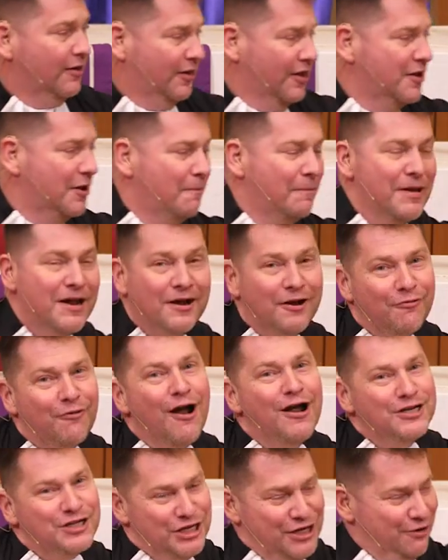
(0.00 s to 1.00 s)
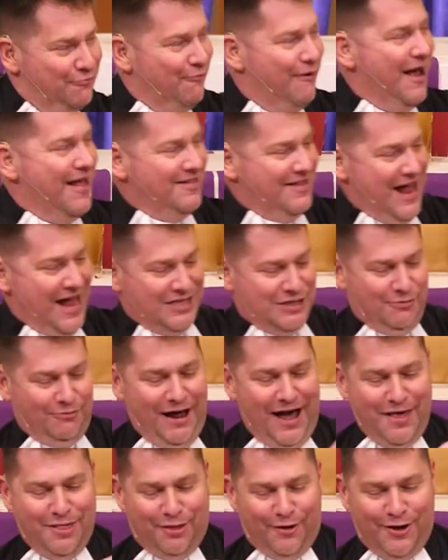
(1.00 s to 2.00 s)
Little bit of crunch. You're right. That's
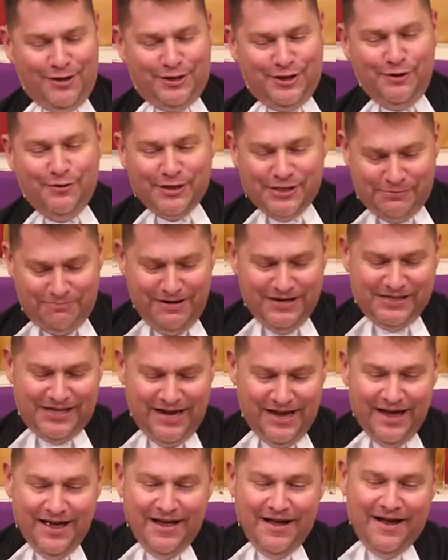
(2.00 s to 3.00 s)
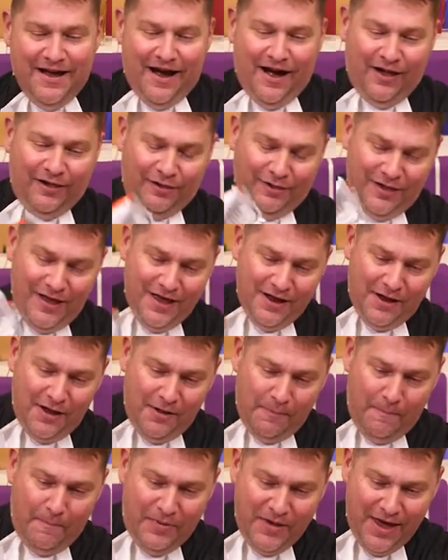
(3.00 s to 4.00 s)
what I thought, too. It's missing a
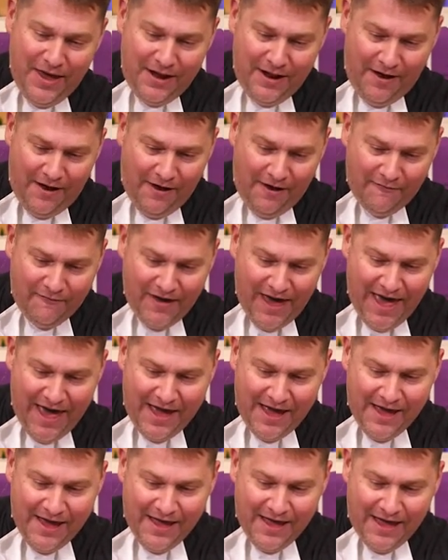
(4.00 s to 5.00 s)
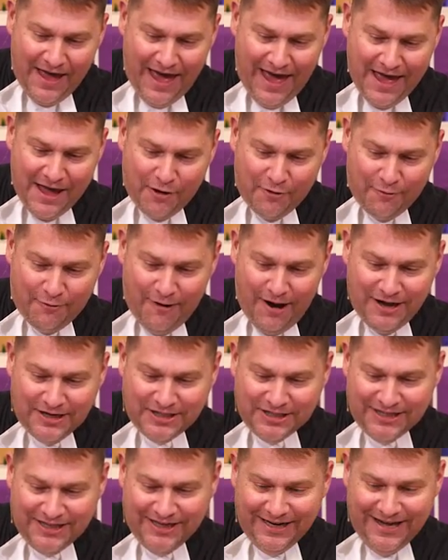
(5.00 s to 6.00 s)
little bit of a
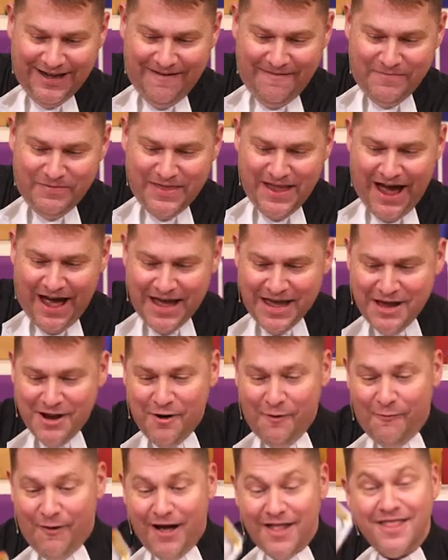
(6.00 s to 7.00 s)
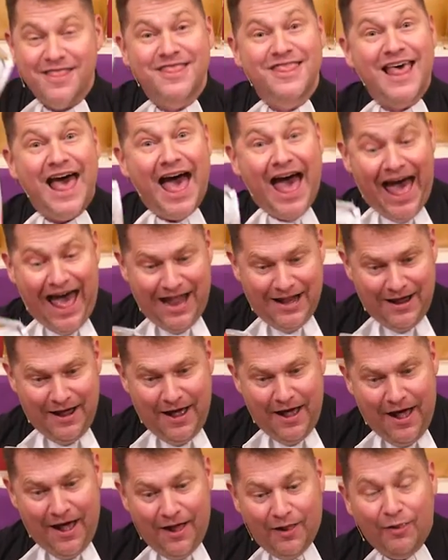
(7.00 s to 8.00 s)
crunch. Now, you know what?
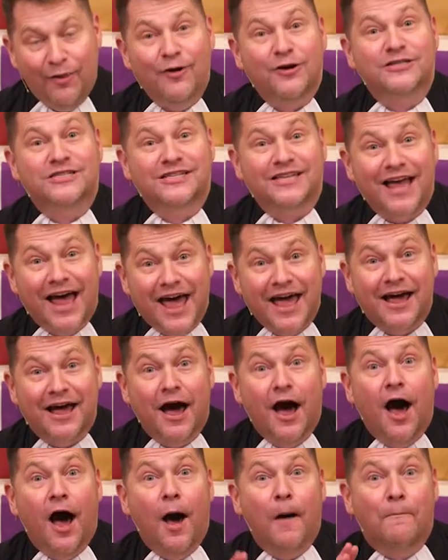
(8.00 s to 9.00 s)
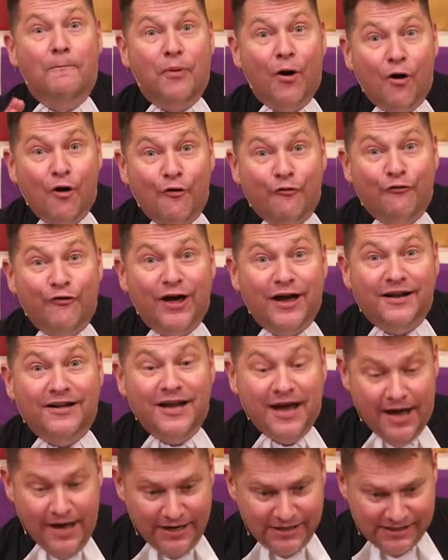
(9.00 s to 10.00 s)
That looks like a
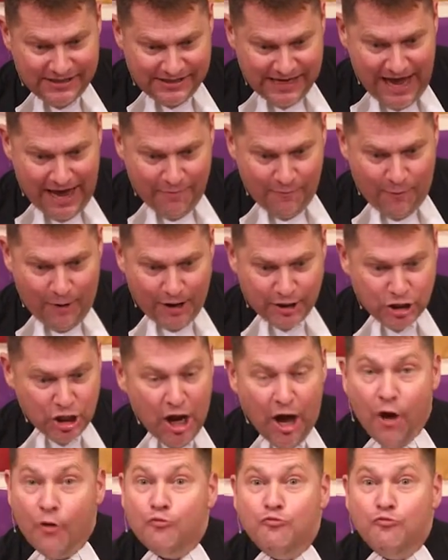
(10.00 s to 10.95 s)
perfect sandwich.